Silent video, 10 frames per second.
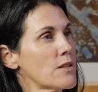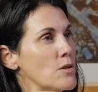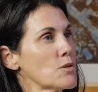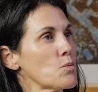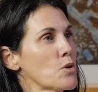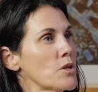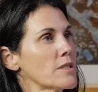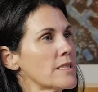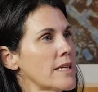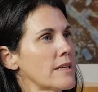those
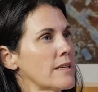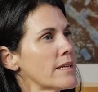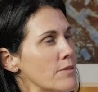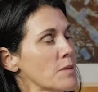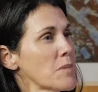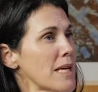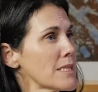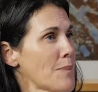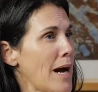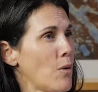words and give them
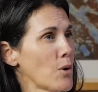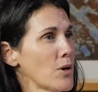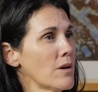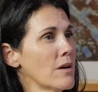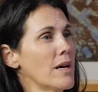less power